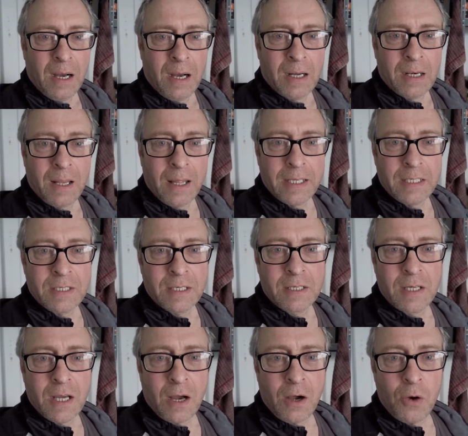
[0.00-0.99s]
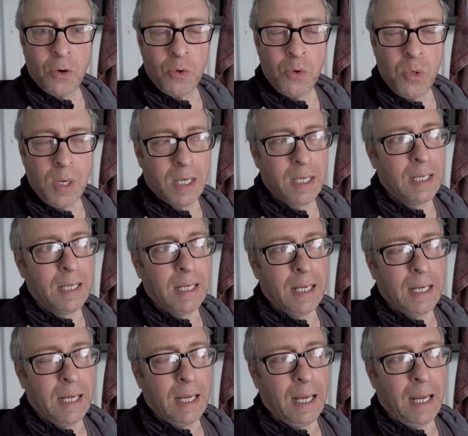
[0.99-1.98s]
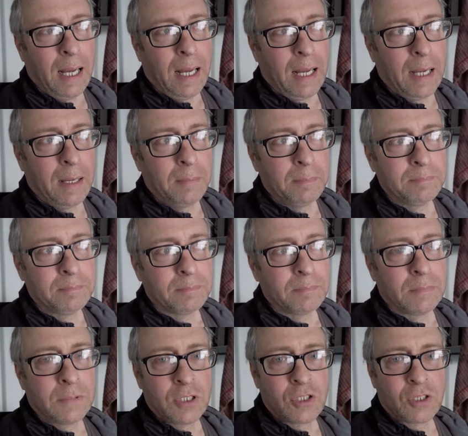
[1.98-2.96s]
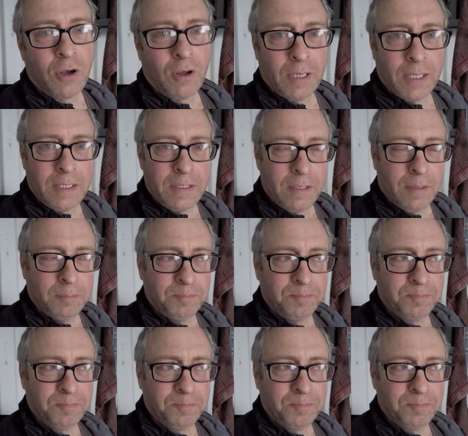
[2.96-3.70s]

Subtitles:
I'd like to go to Scotland.